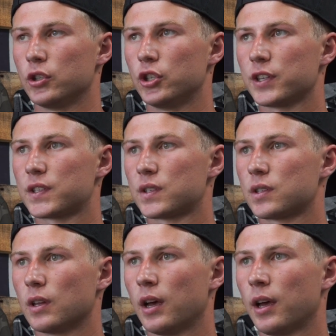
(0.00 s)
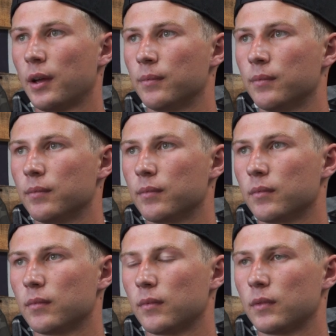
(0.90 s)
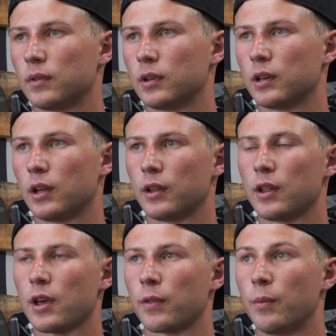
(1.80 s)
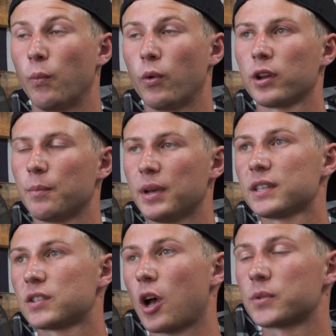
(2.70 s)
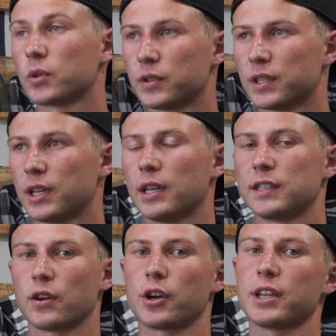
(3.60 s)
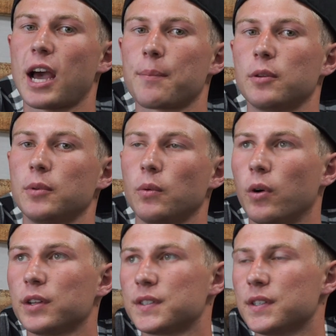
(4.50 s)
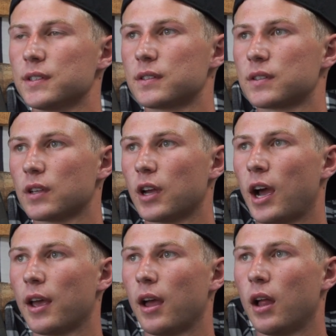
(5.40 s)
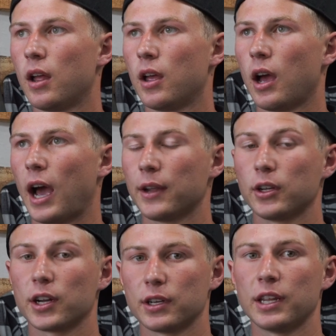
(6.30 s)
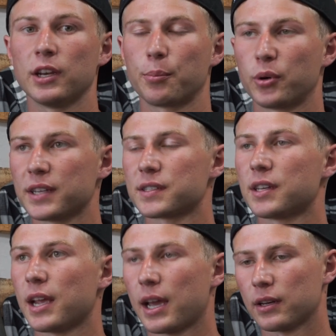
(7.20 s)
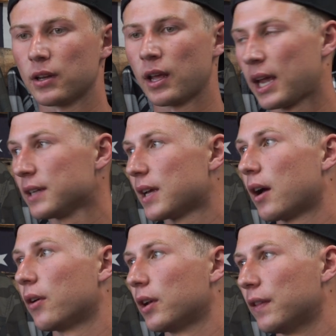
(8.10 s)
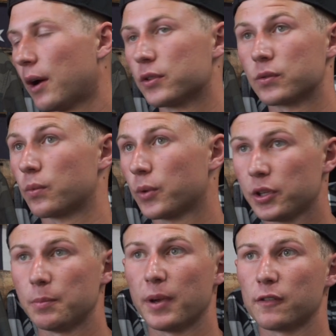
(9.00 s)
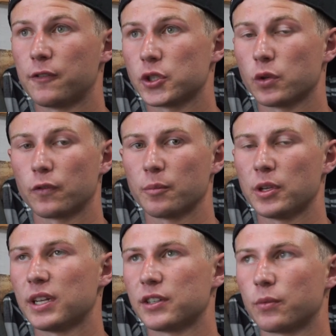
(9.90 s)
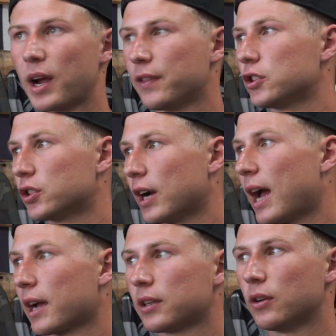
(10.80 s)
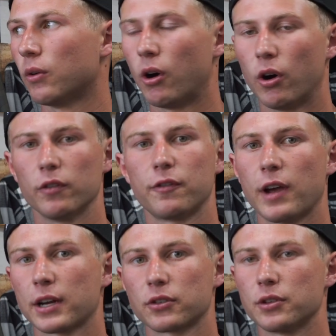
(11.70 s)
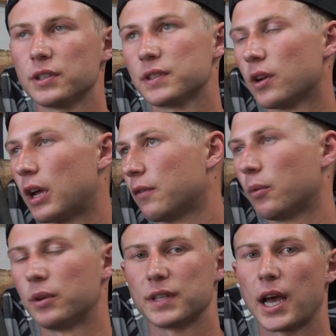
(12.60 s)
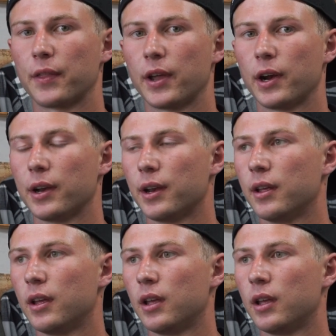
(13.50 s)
Just one of the biggest obstacles, and it's already happened to me once, is I got into press day at Hangtown, and that was really beneficial for me. You get to ride the track, all the factories, and everyone's out there, and